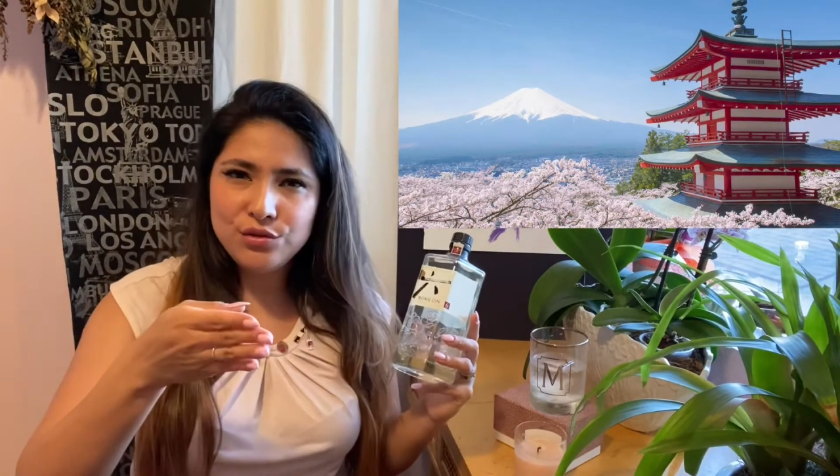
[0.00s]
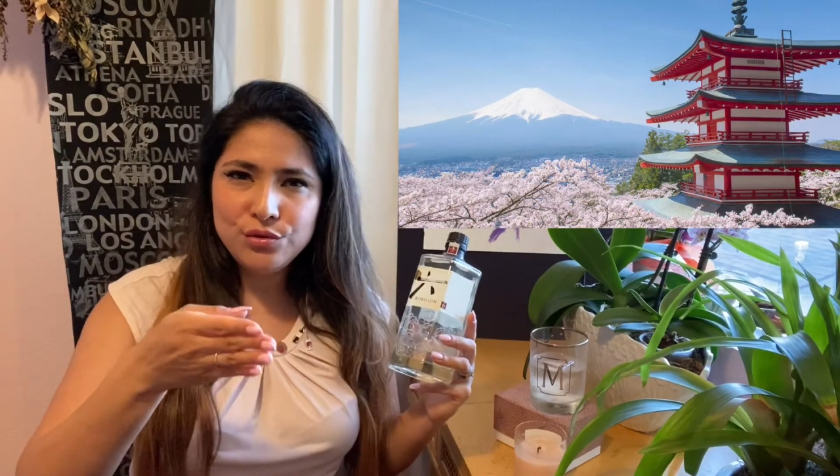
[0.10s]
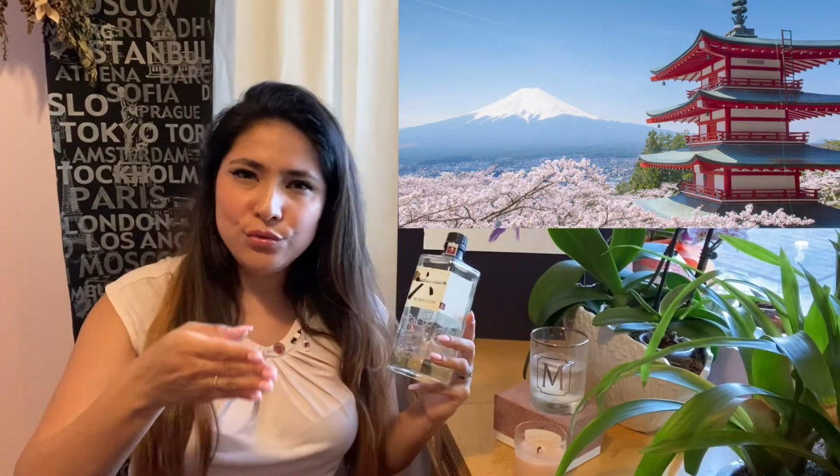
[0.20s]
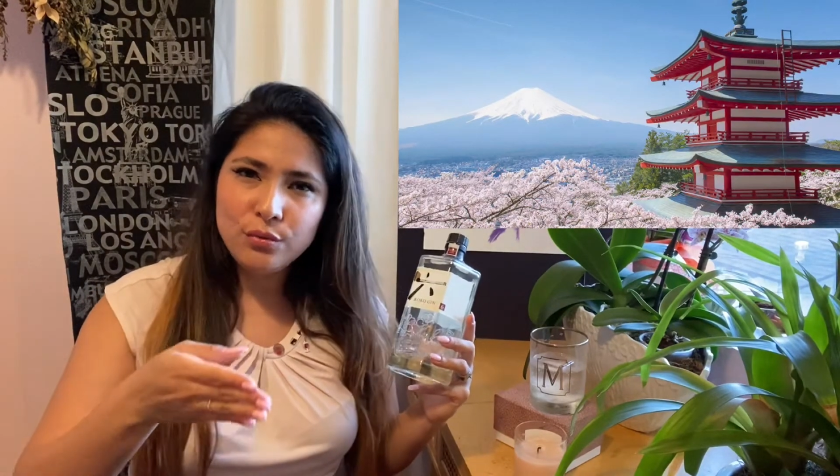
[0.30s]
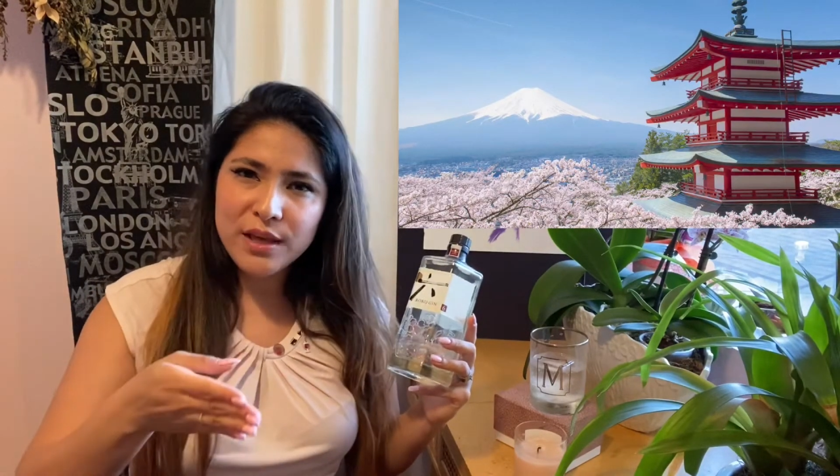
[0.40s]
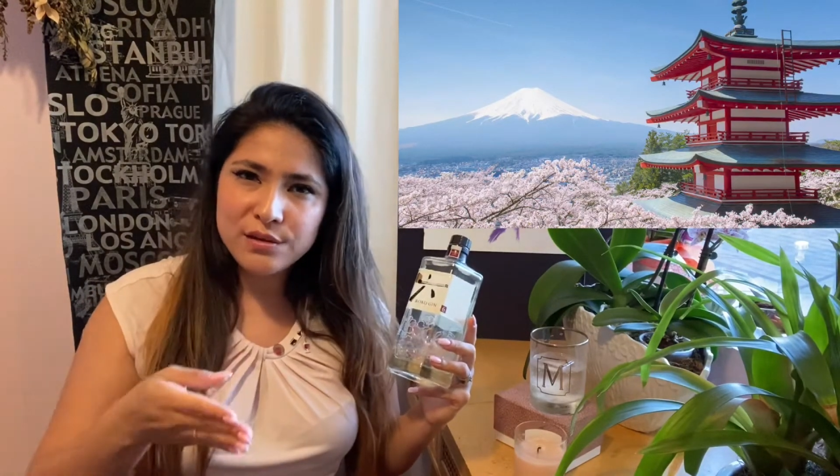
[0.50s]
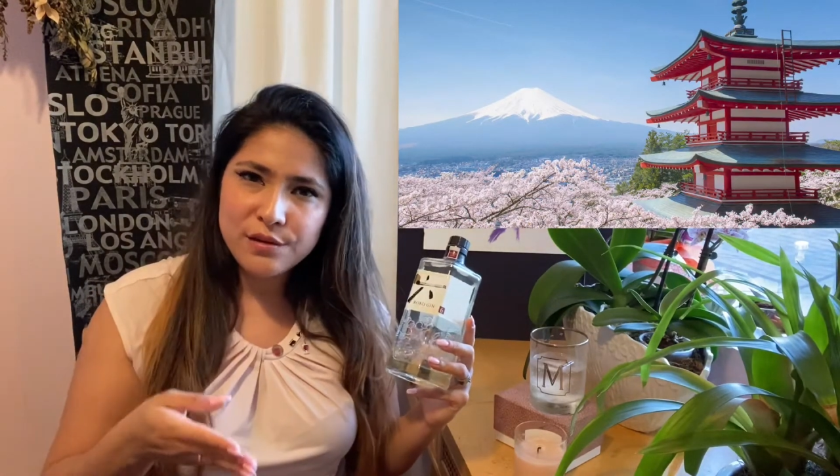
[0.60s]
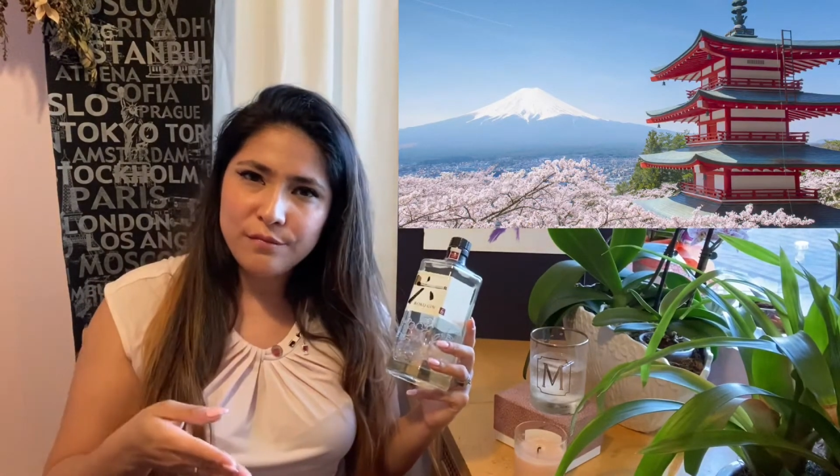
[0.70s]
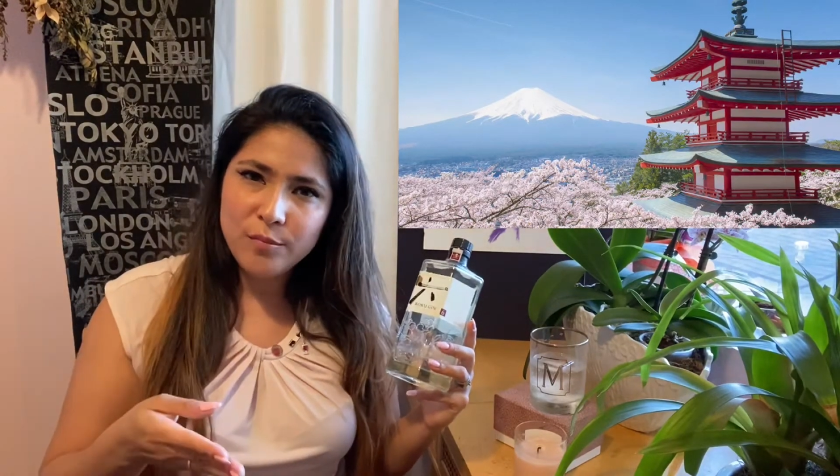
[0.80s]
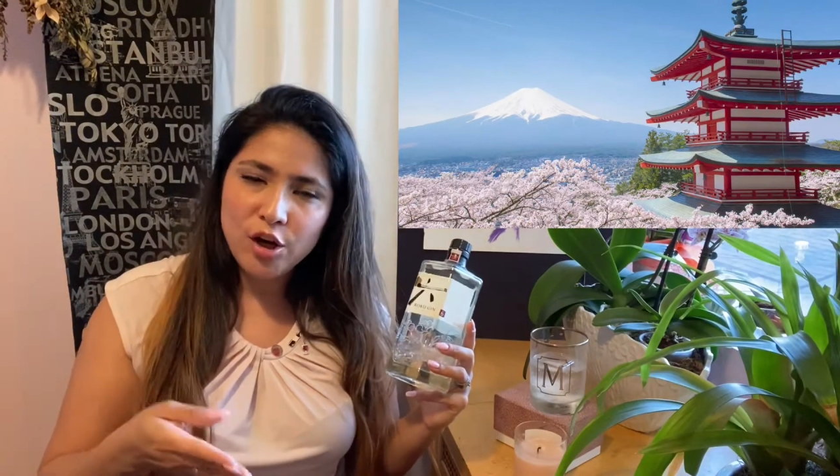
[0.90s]
2 weeks
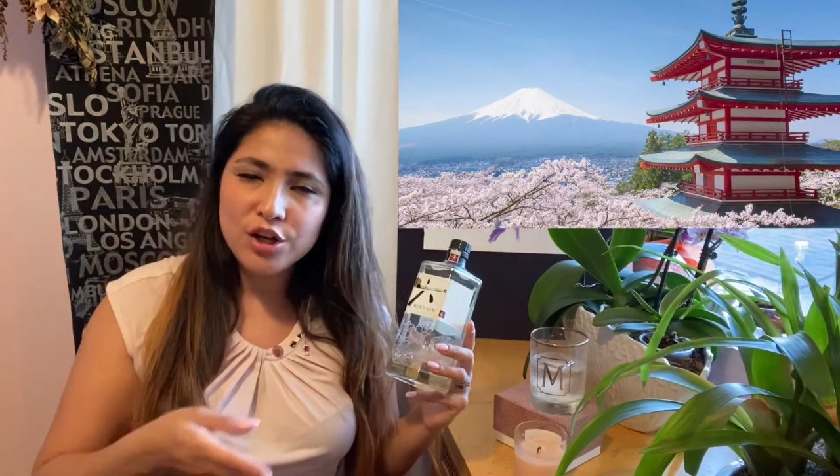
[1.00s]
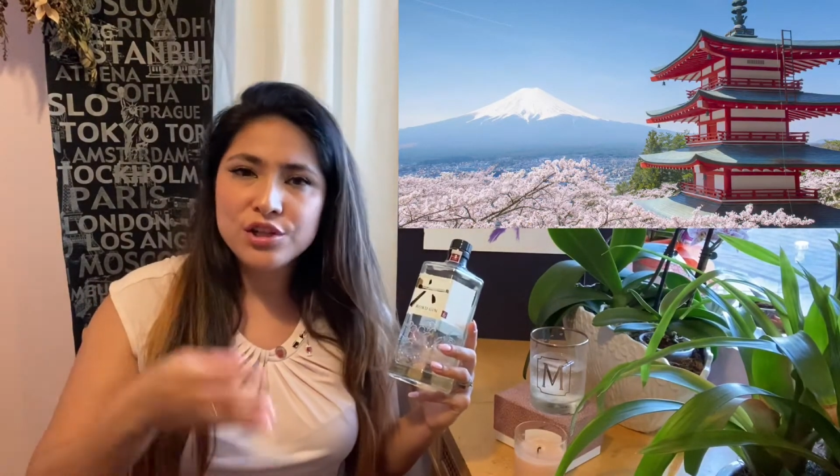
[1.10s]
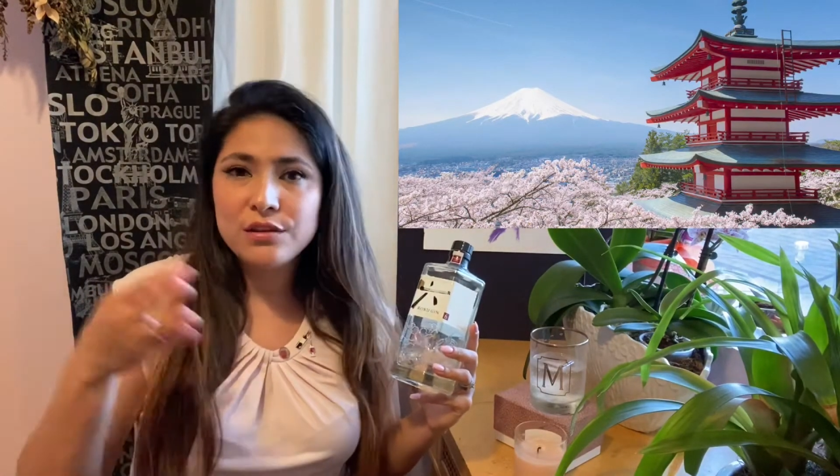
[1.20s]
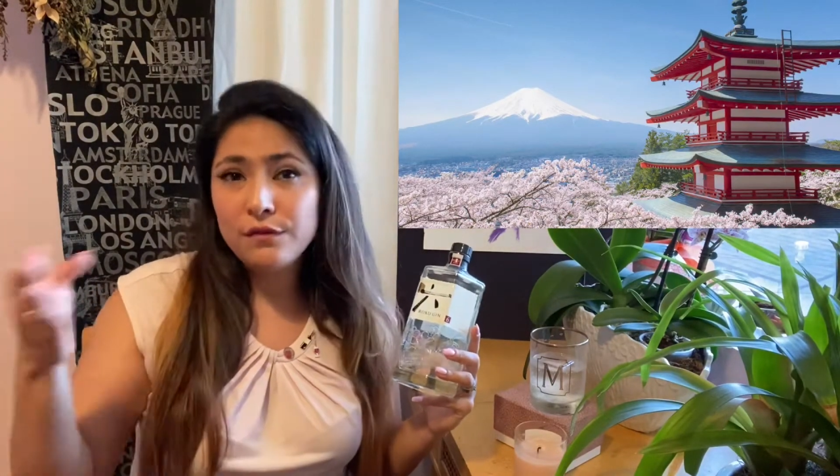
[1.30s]
of March and the